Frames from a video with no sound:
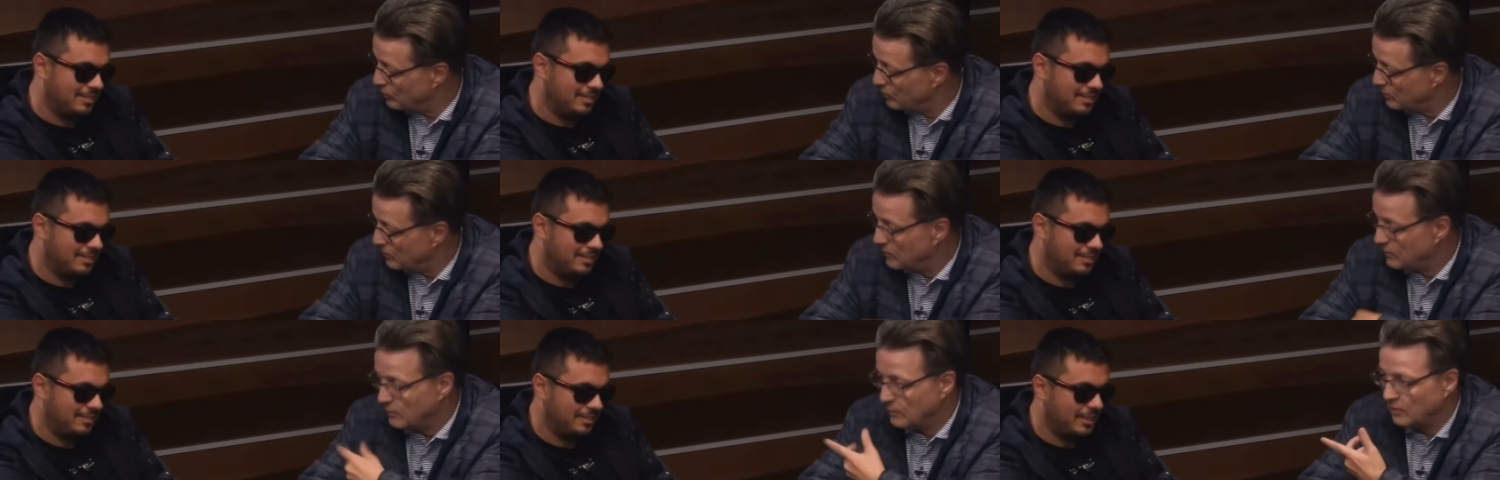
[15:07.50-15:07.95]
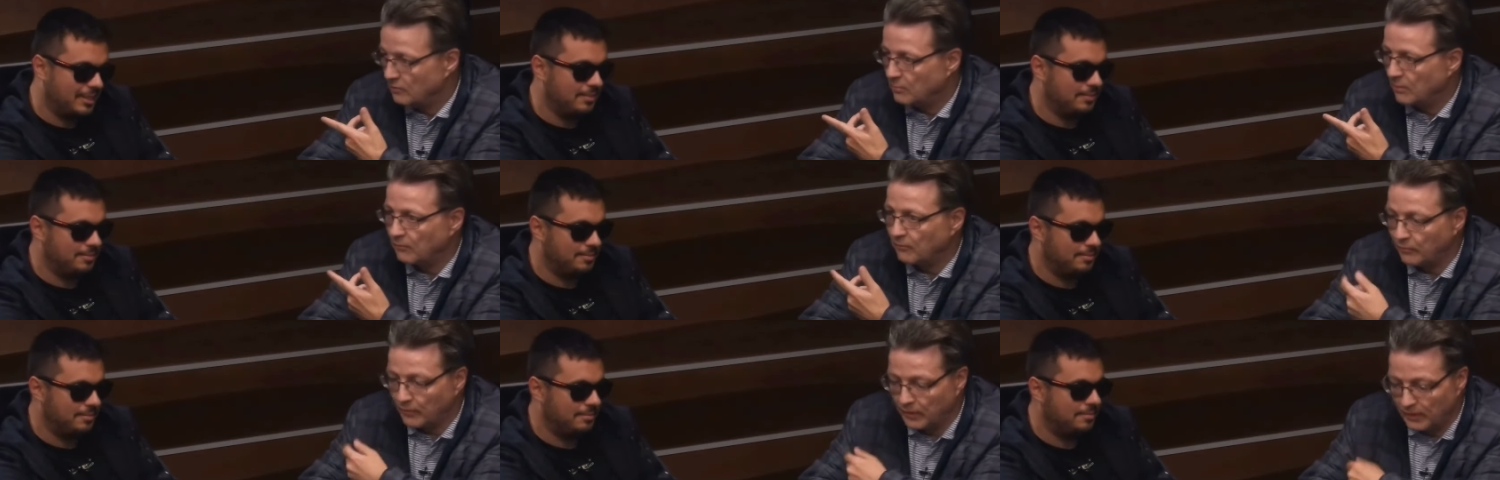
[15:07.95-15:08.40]
Speaker 1: you? He's
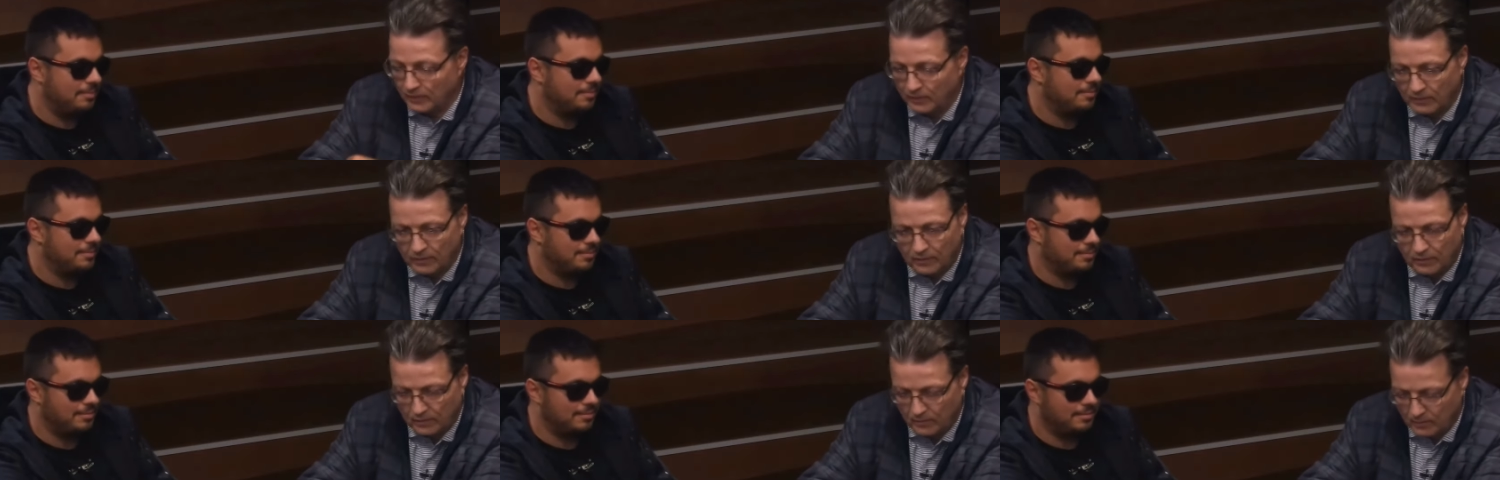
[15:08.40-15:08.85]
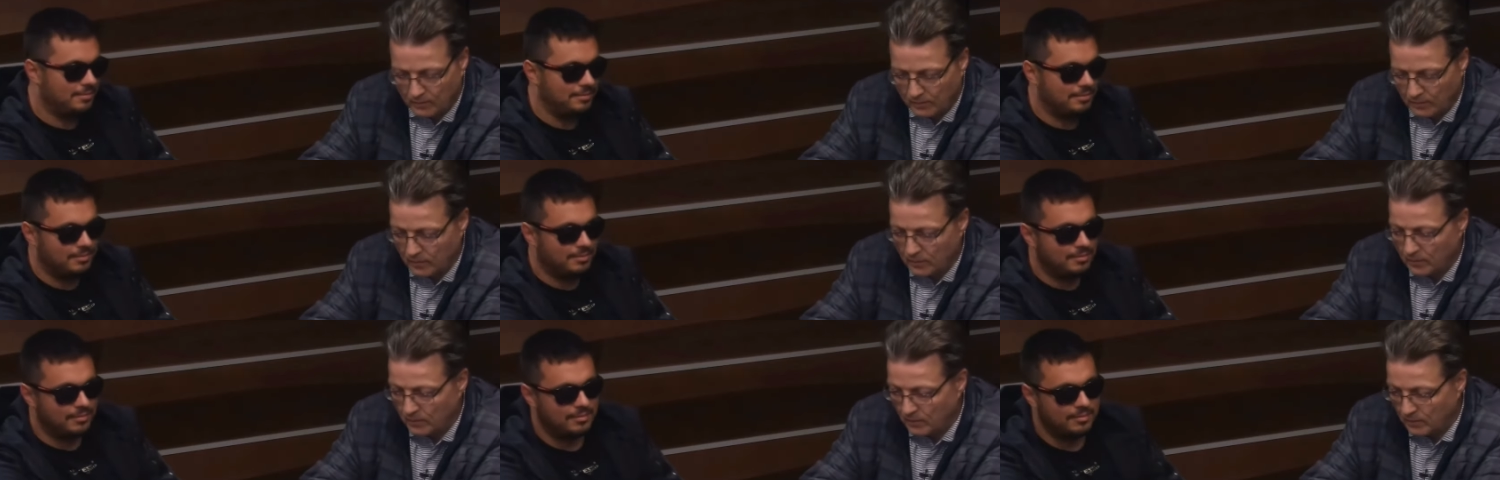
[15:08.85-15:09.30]
yeah. my friend. I want to see
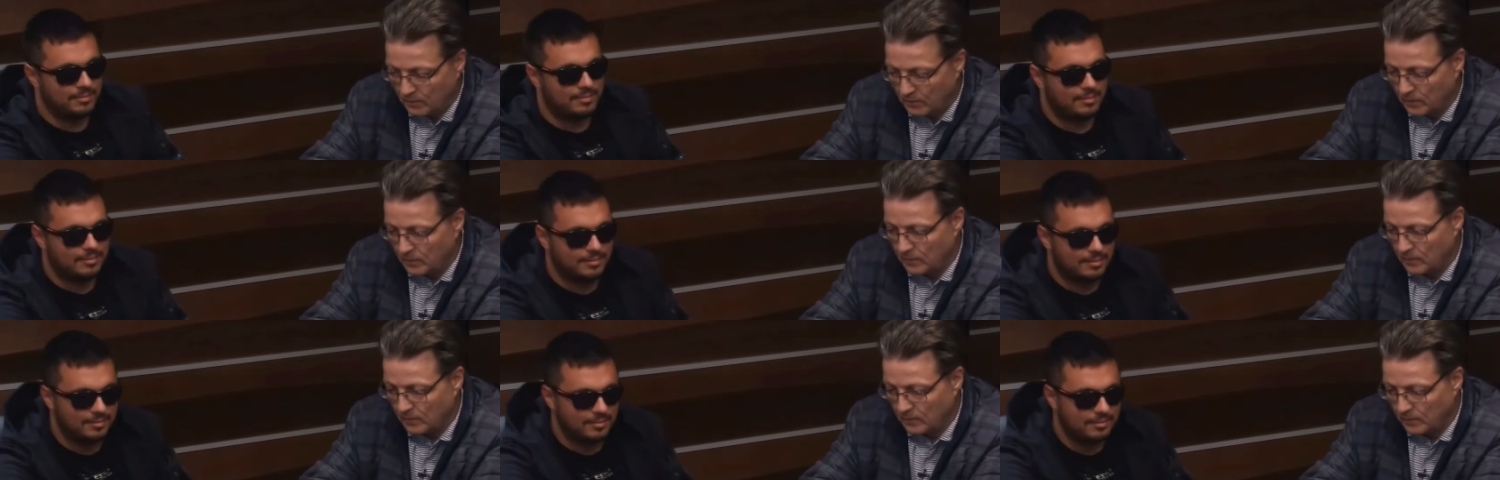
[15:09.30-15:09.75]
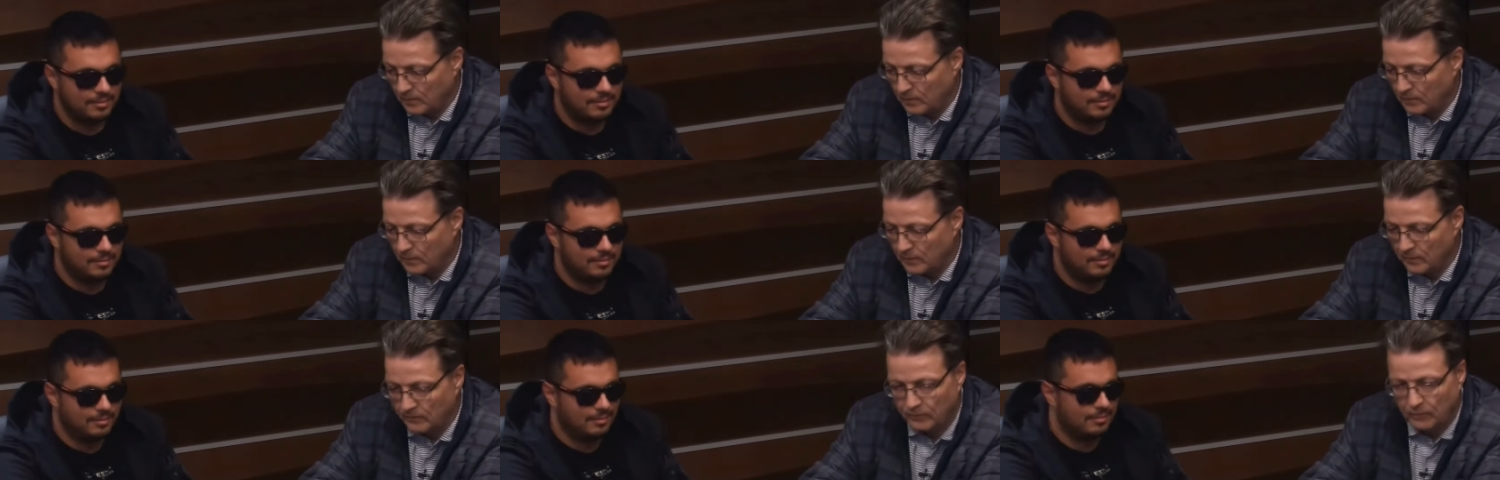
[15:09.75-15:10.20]
it.
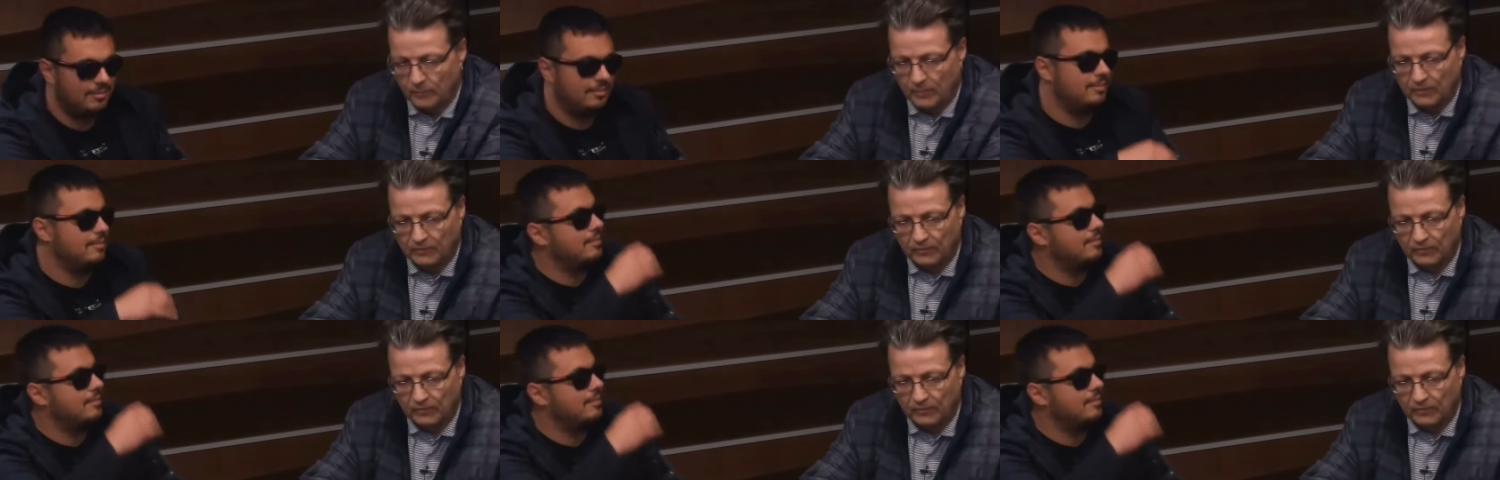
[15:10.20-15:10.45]
The